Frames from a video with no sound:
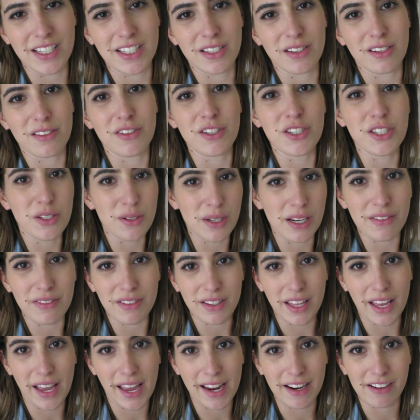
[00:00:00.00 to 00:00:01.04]
So if you do live
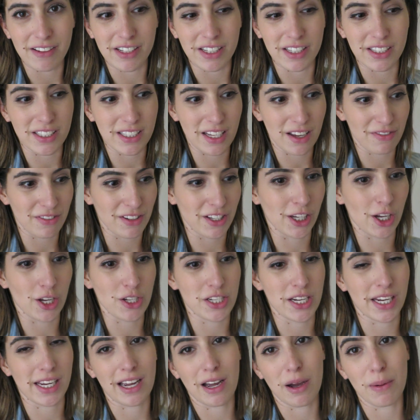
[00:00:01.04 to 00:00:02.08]
in that area, definitely go
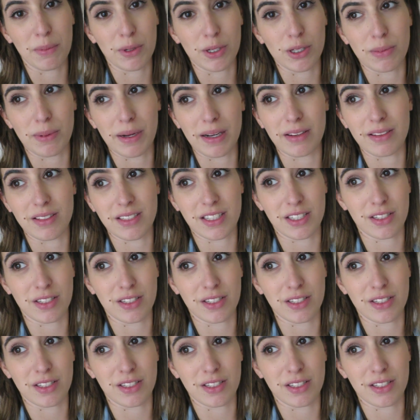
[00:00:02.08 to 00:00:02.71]
check out Bluebells.